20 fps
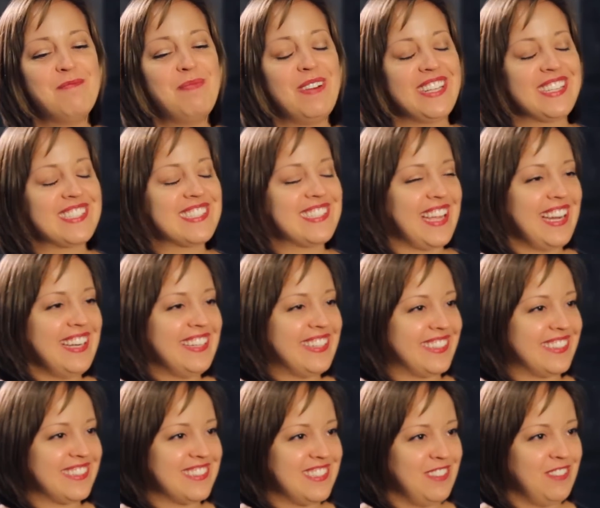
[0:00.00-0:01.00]
but
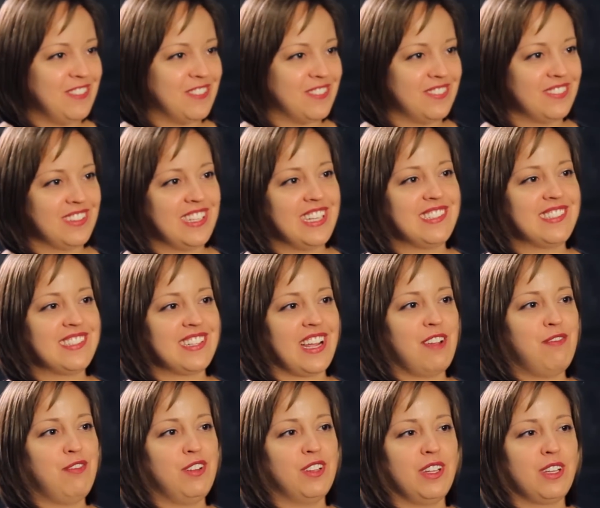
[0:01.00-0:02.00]
exciting too, because
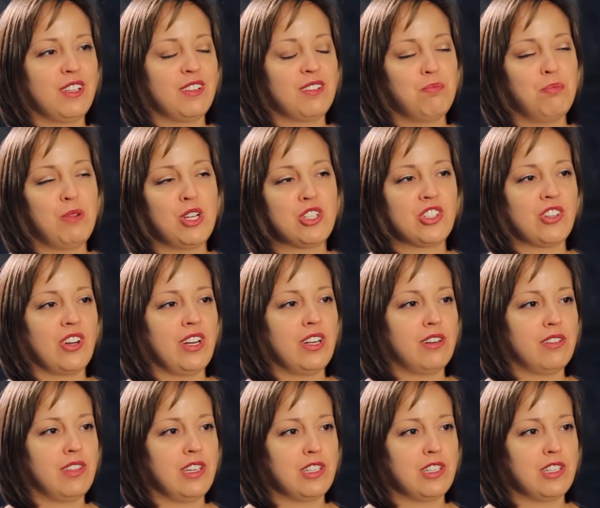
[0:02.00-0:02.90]
I feel like much greater